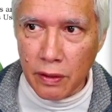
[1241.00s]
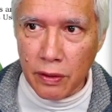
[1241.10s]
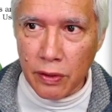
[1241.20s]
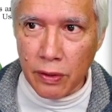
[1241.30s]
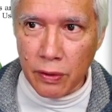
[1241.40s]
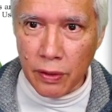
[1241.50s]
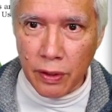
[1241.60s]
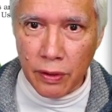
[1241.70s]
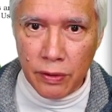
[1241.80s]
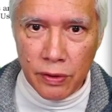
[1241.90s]
So
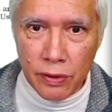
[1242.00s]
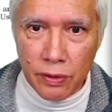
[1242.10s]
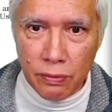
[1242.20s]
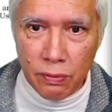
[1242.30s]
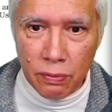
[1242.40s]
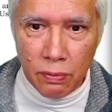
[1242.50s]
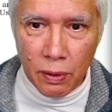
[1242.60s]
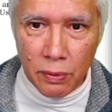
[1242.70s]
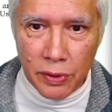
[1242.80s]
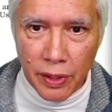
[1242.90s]
here's what
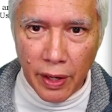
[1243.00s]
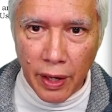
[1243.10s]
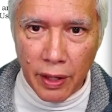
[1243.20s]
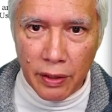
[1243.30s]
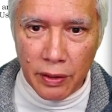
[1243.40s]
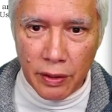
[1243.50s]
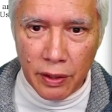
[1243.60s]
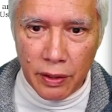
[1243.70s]
was added.